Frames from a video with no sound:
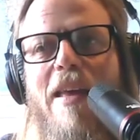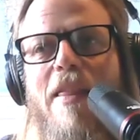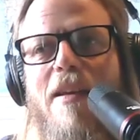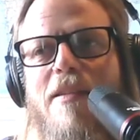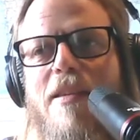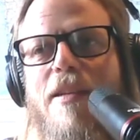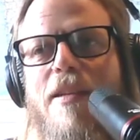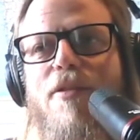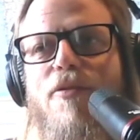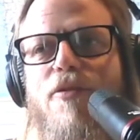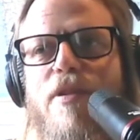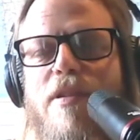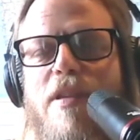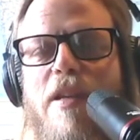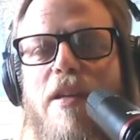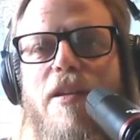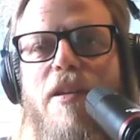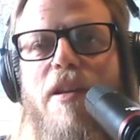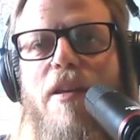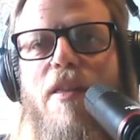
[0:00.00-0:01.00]
that's an
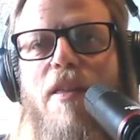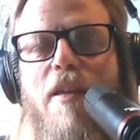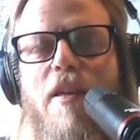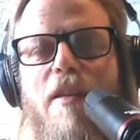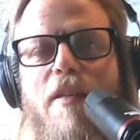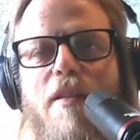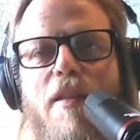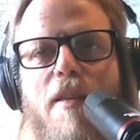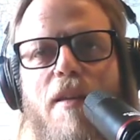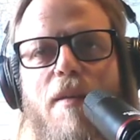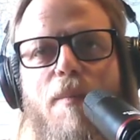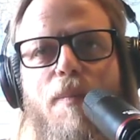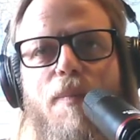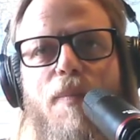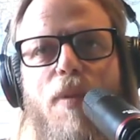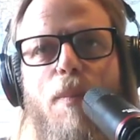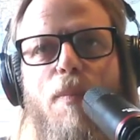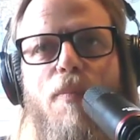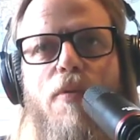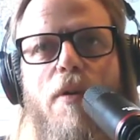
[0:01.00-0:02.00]
interesting, you know, the
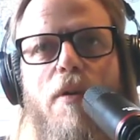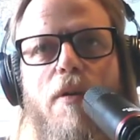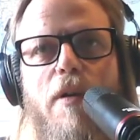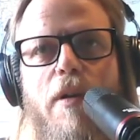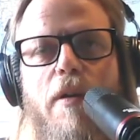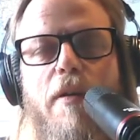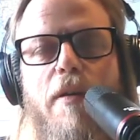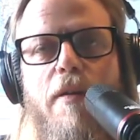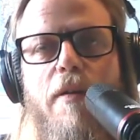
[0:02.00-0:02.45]
prog